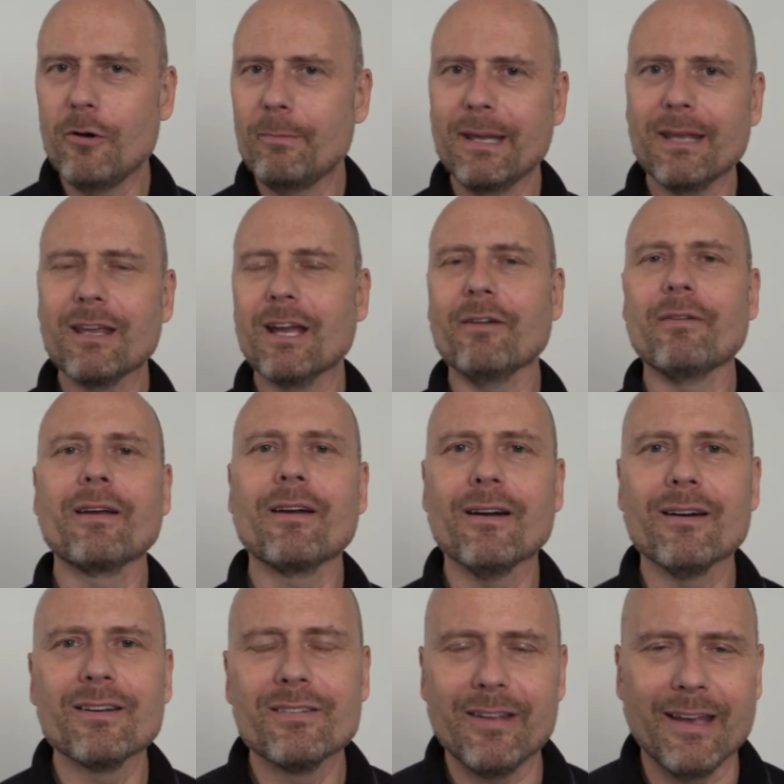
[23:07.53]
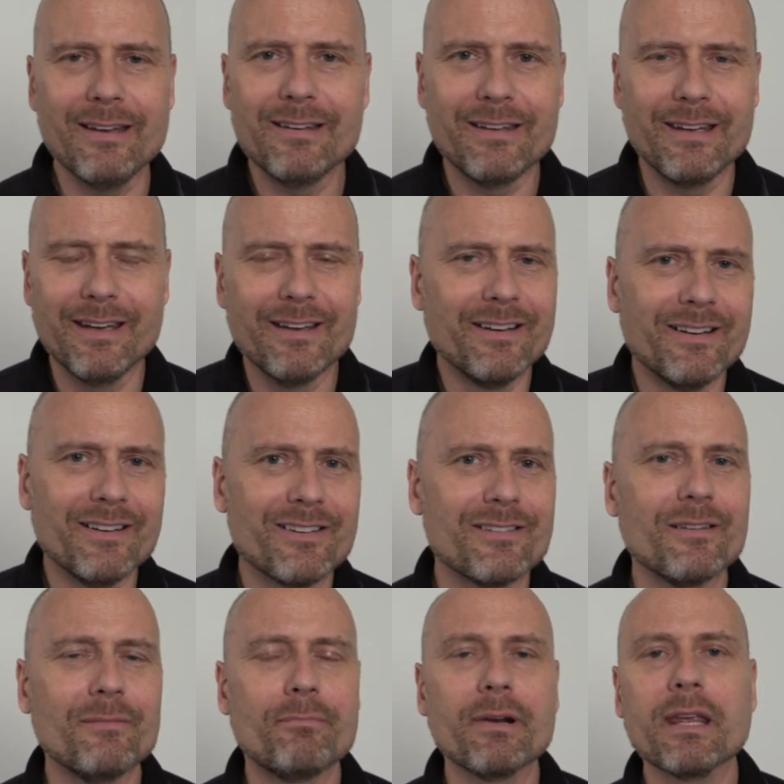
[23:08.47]
been going on 10
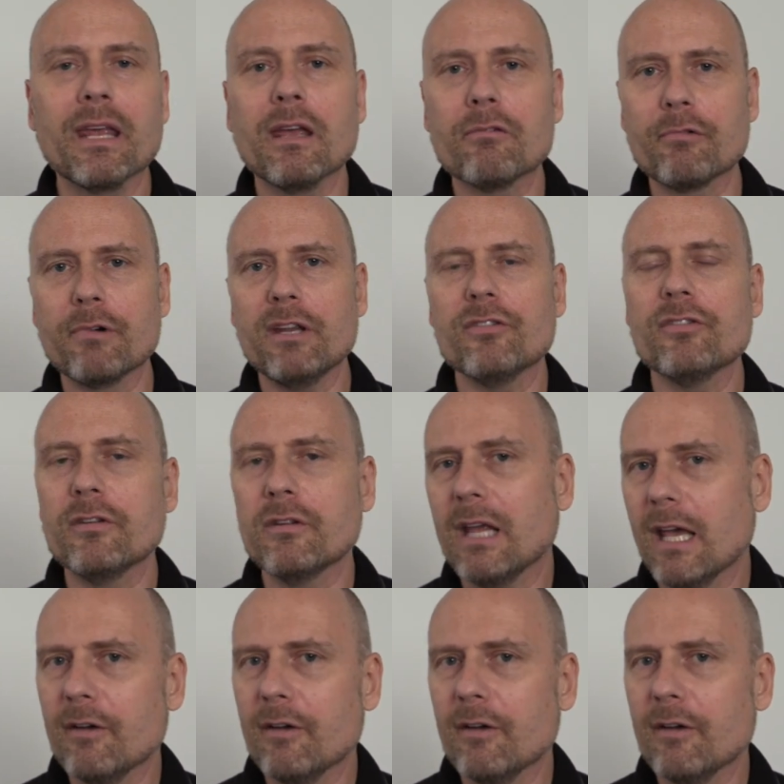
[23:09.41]
years bringing reason,